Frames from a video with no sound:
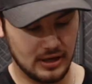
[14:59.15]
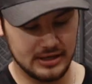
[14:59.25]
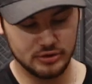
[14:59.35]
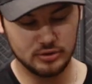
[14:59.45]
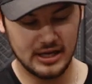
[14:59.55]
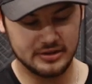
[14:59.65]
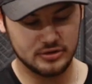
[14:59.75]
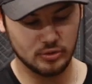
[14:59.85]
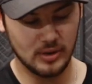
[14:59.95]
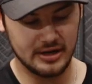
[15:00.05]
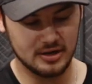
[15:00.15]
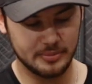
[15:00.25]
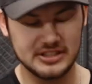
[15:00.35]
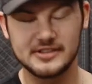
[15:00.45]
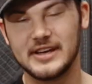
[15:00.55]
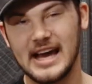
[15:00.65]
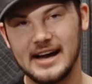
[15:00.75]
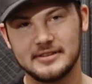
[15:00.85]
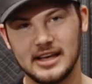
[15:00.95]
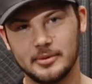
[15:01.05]
I do like to write on a piece of
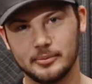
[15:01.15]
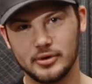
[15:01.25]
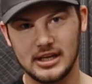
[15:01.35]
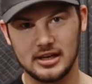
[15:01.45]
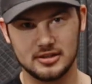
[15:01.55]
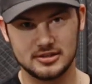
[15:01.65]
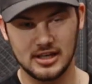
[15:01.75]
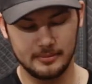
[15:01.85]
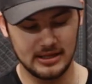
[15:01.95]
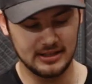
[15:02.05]
gaff tape and put that on top of my